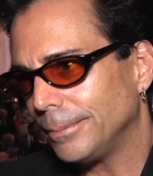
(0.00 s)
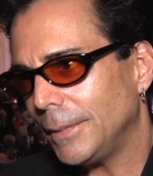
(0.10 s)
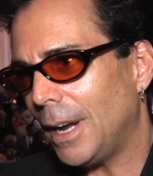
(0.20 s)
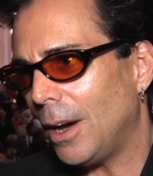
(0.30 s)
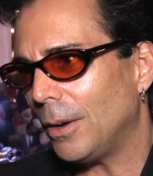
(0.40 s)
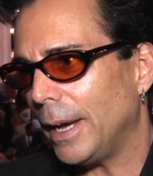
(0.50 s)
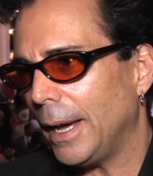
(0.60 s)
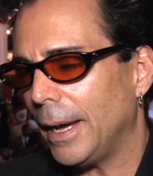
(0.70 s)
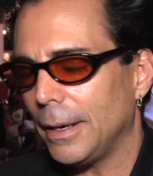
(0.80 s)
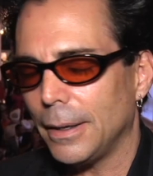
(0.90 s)
You know,
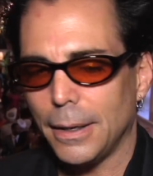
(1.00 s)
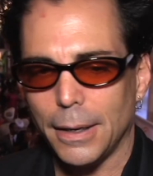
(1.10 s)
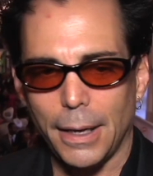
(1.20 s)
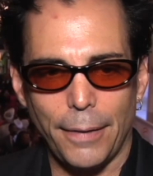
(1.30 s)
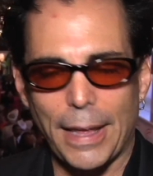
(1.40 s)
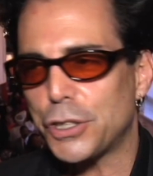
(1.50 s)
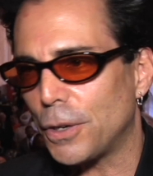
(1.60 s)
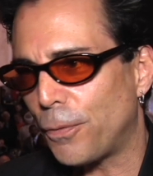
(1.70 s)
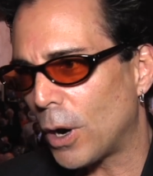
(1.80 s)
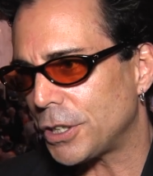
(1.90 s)
and that's
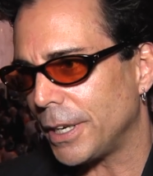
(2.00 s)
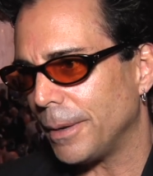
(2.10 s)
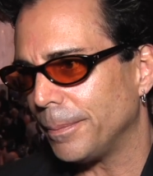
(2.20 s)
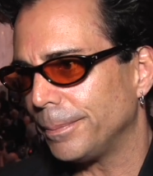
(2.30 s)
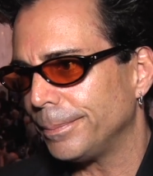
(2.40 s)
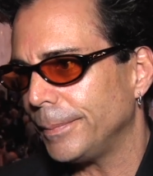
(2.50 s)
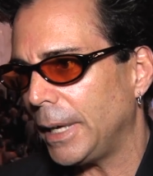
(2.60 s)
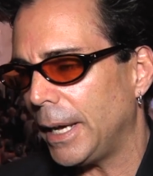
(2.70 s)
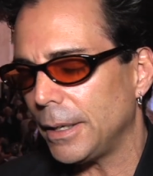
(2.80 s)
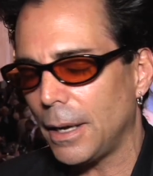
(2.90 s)
unfortunate.
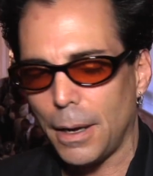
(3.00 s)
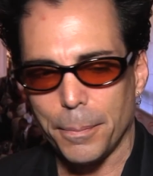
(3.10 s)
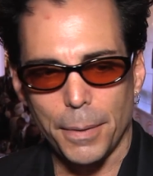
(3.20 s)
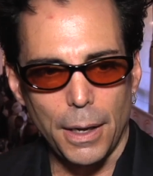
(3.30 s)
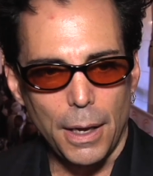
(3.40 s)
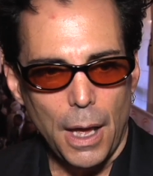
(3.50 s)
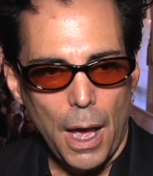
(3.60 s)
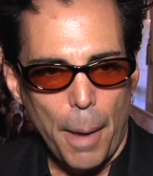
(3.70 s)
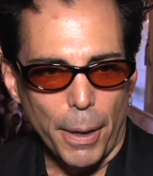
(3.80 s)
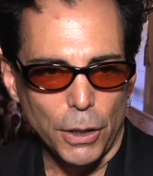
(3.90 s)
And
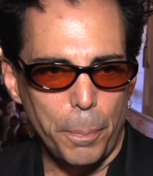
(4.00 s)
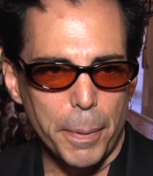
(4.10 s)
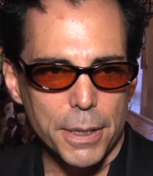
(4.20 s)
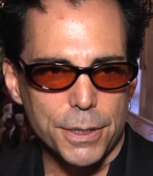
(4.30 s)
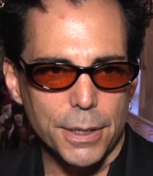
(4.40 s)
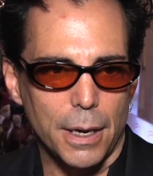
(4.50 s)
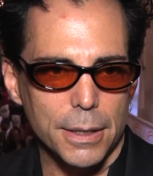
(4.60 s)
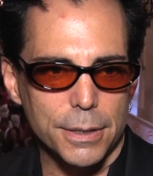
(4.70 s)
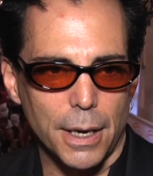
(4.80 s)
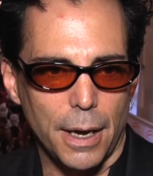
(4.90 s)
but lupus
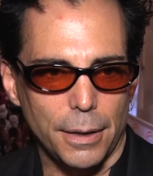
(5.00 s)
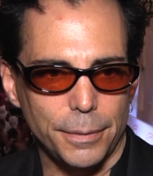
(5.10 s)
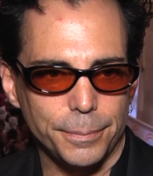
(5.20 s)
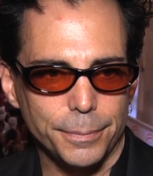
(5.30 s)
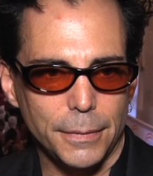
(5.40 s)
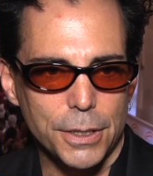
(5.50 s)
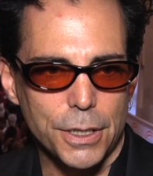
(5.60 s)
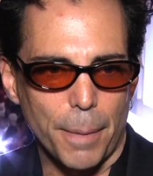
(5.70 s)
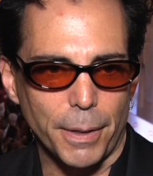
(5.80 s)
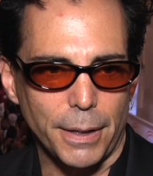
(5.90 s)
is
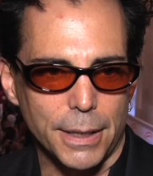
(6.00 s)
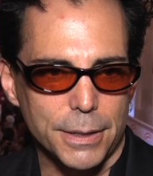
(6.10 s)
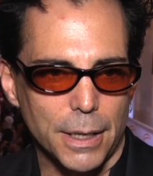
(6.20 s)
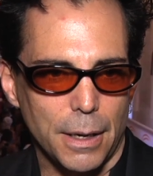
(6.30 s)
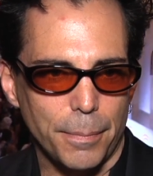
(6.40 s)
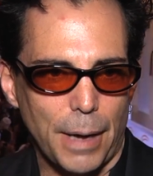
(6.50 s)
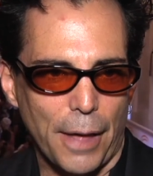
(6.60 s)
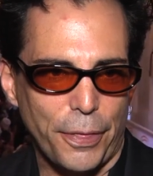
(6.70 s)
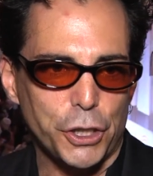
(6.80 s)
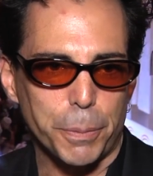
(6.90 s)
something that
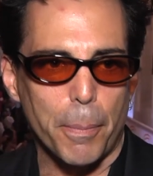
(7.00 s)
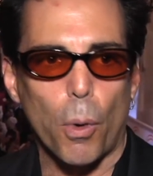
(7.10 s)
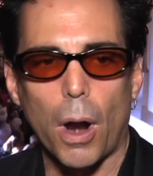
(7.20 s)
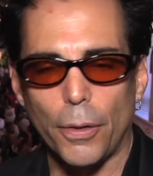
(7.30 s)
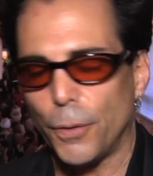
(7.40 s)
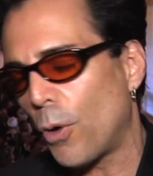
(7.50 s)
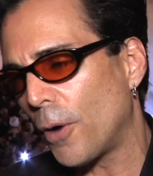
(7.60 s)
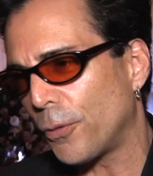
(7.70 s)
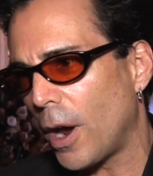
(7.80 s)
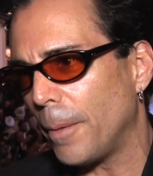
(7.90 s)
I think should be more out in the
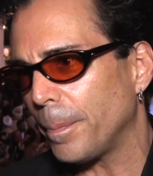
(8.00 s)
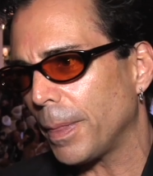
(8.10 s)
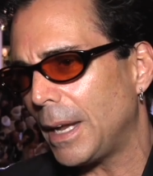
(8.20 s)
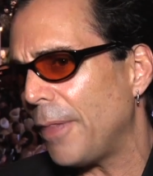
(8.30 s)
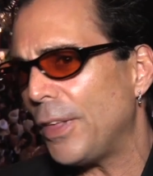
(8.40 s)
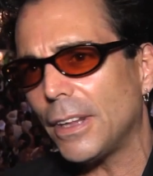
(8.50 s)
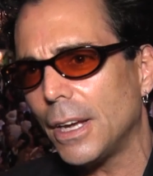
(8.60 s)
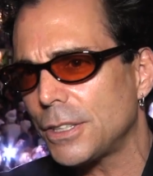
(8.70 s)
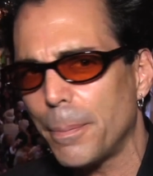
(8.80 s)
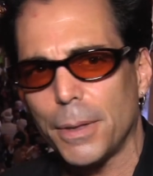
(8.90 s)
forefront. And I think
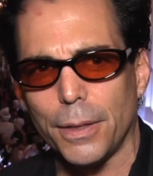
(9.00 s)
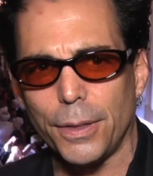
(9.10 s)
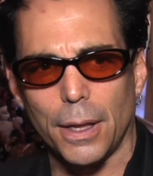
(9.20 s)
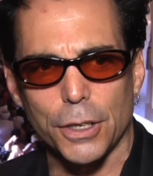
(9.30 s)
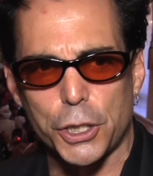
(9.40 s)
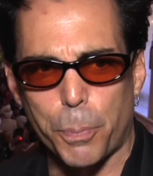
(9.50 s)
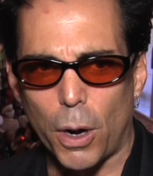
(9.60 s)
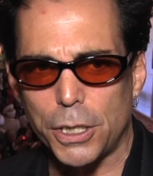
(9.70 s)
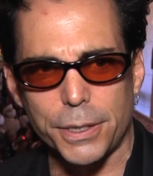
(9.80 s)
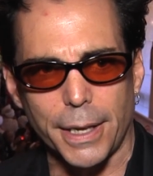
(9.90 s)
that some of the
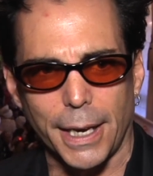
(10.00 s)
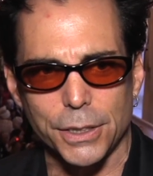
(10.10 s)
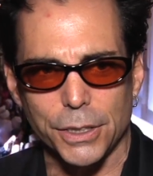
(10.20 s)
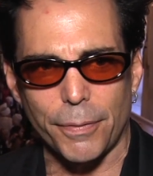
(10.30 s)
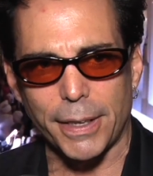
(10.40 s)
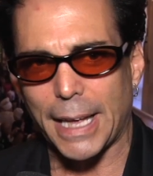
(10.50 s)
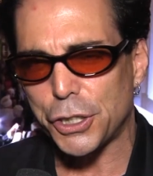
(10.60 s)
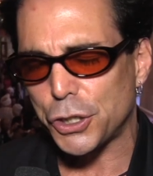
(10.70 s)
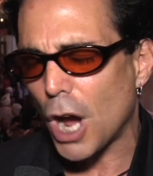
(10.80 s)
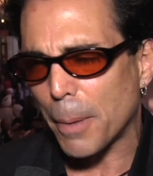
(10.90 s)
sports things and stuff like that
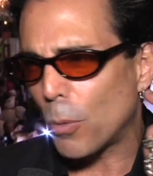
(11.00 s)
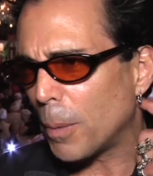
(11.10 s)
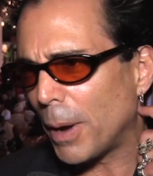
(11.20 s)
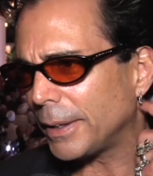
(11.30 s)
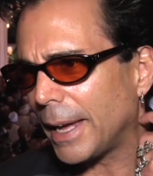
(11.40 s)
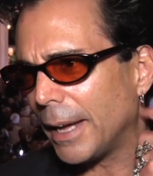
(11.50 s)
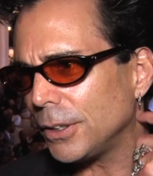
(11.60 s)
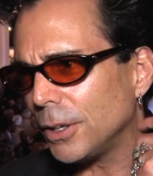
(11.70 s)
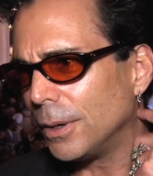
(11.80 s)
should talk more about that too.